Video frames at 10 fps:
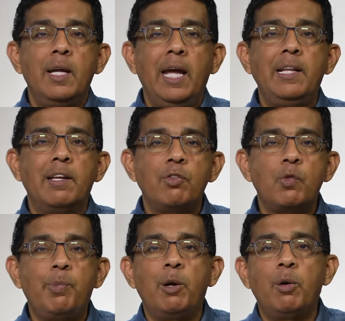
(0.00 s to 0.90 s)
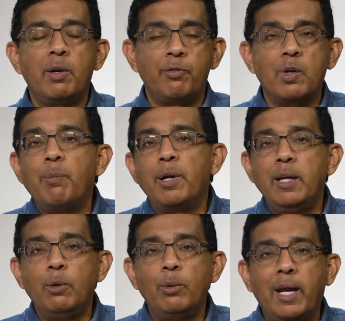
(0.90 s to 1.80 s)
in the spirit of
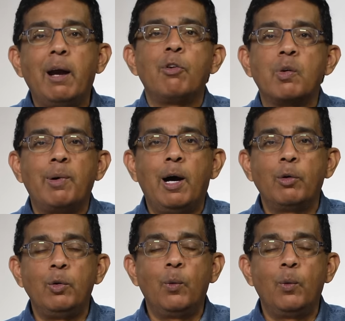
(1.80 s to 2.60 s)
somebody who cares about